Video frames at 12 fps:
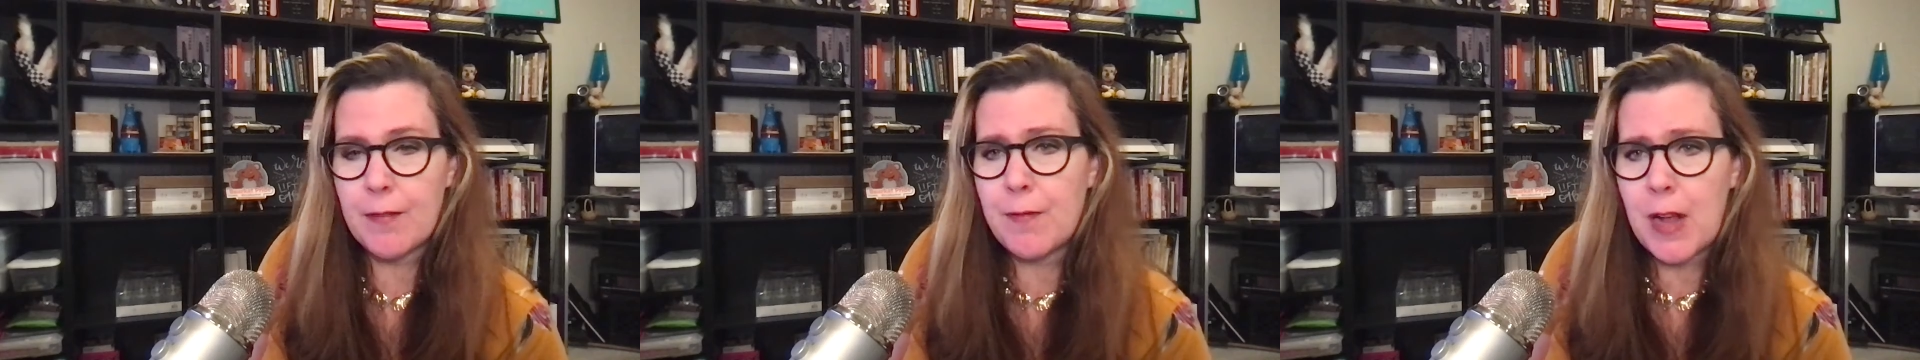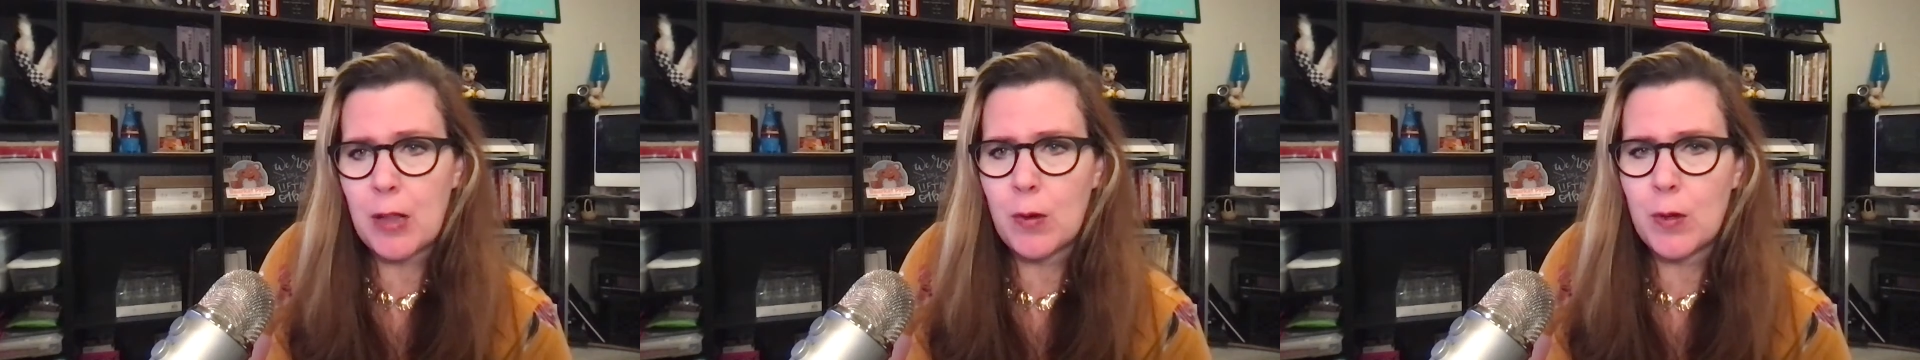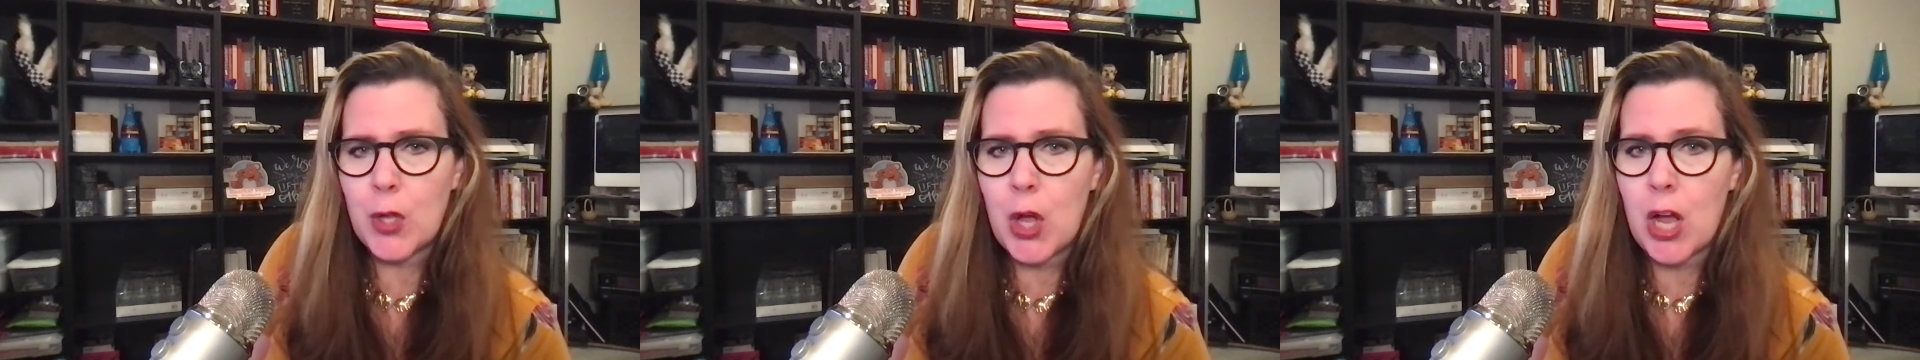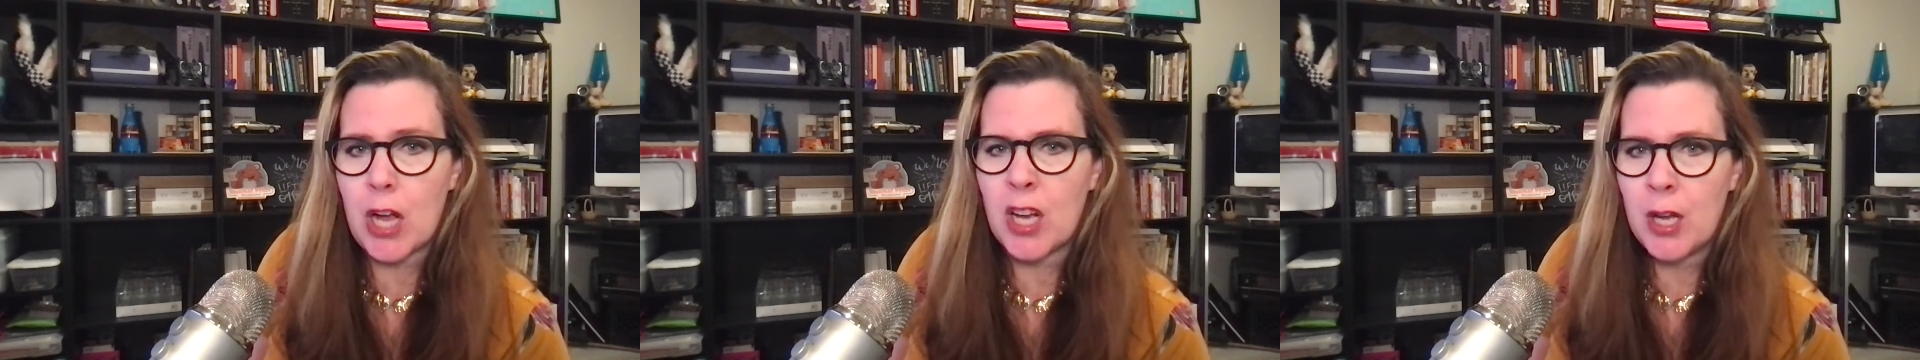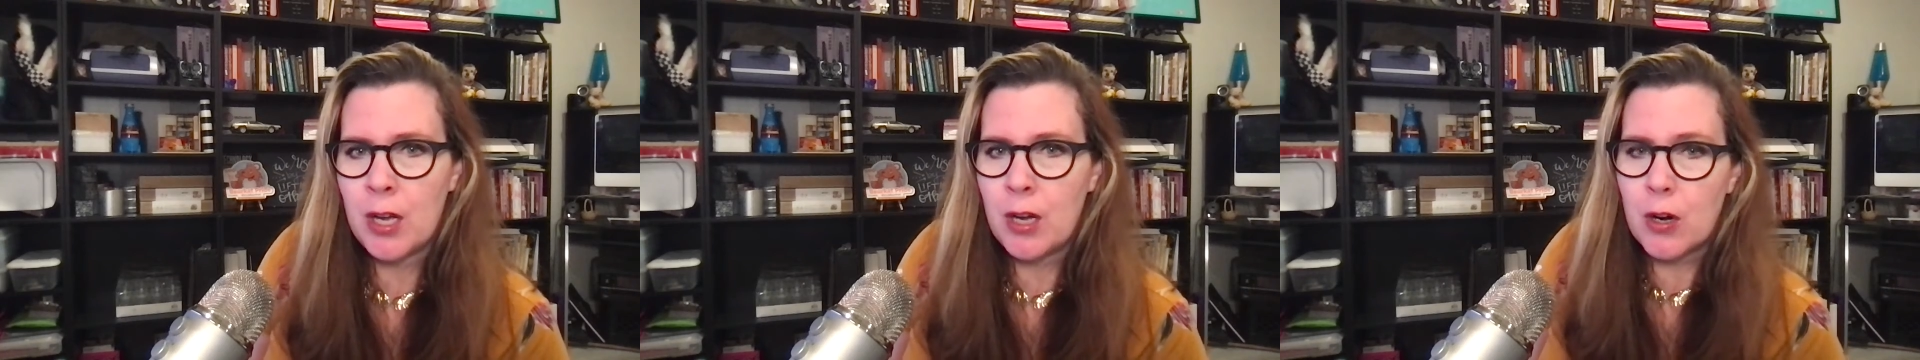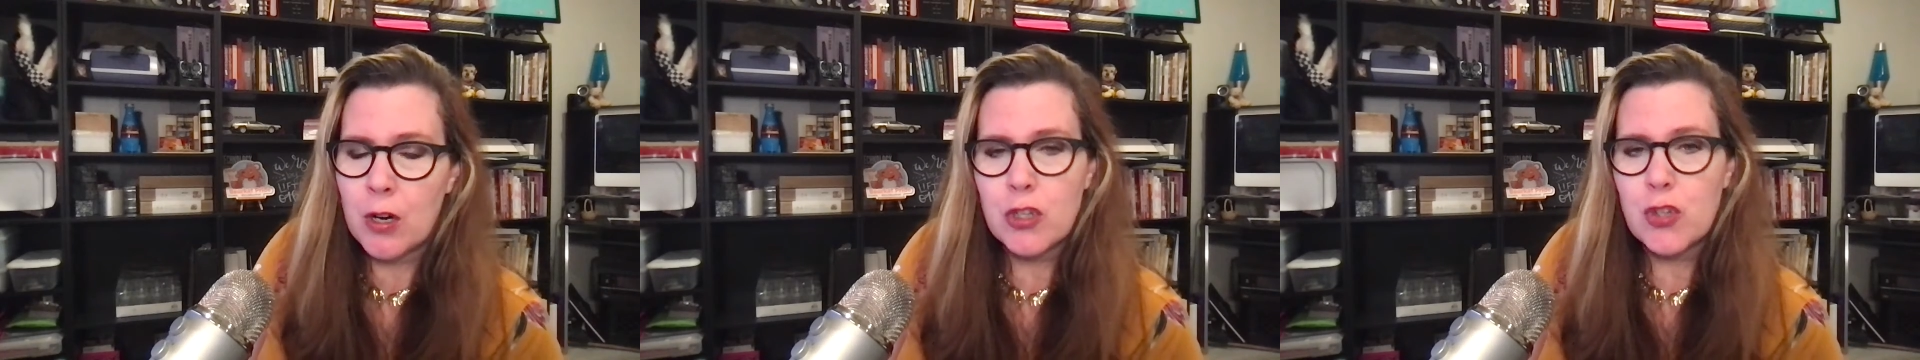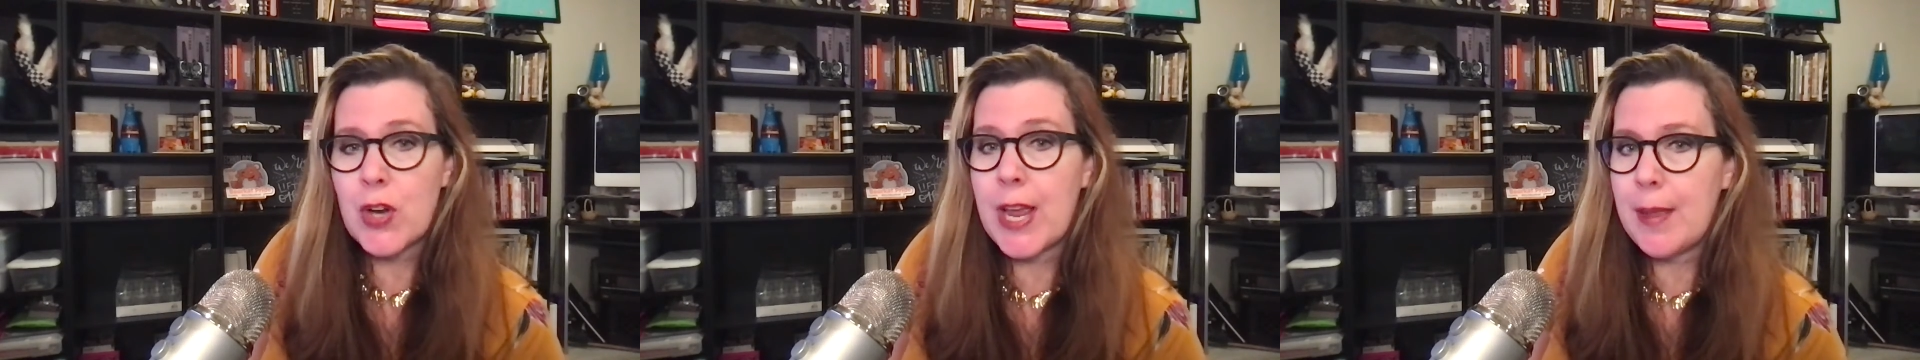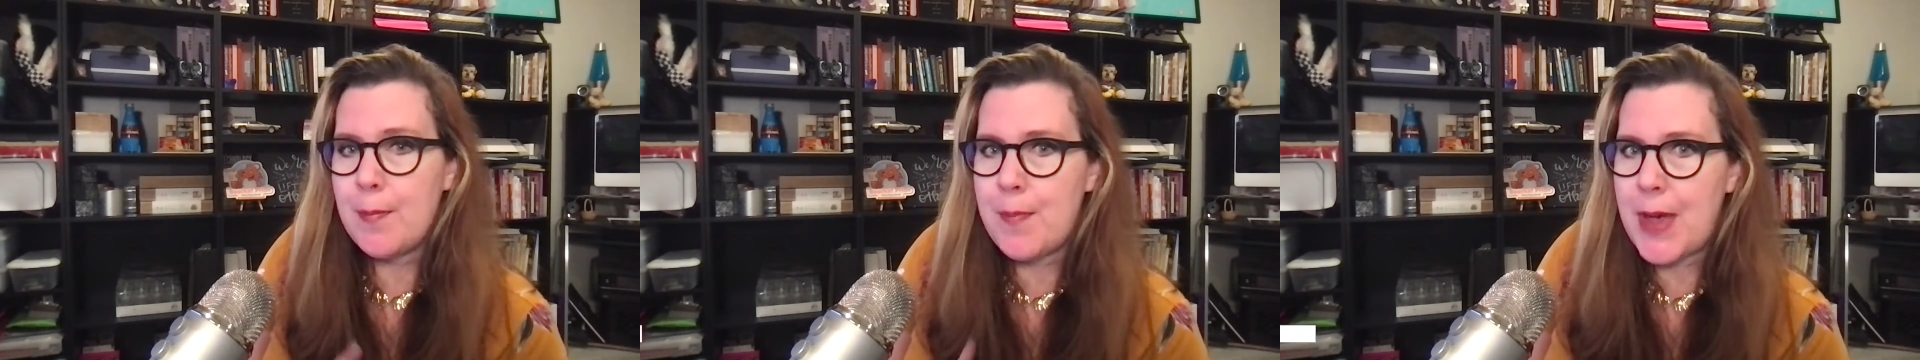follow along, or
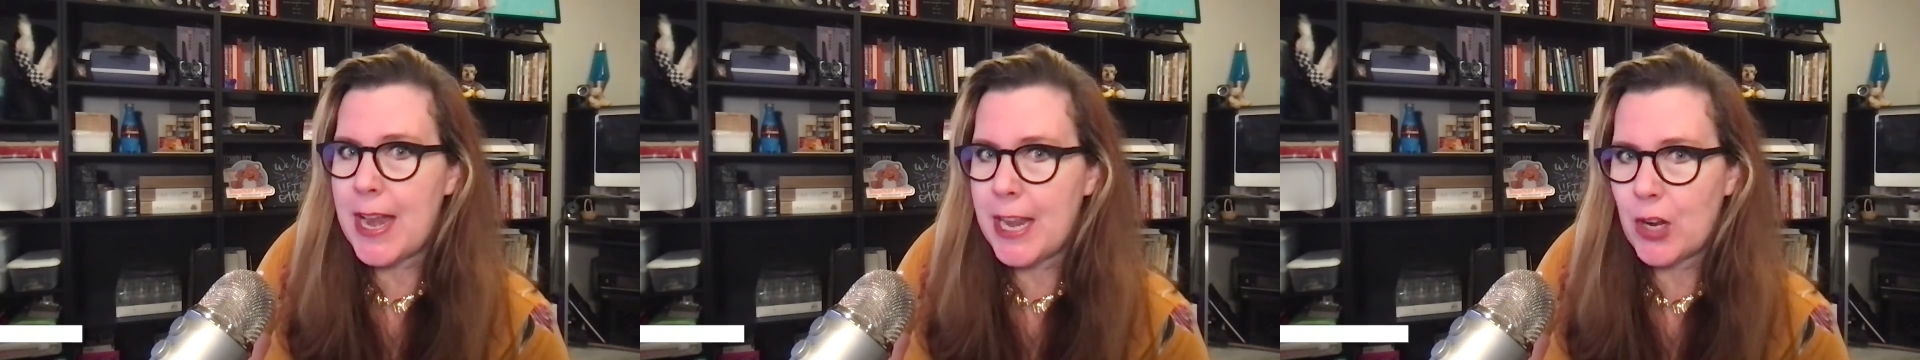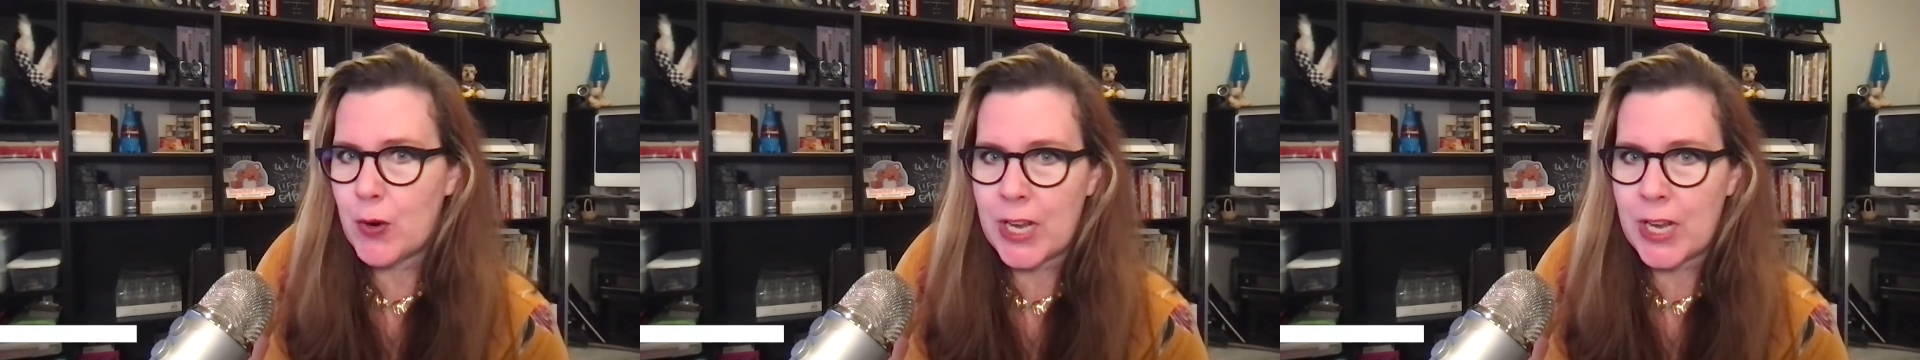try embedding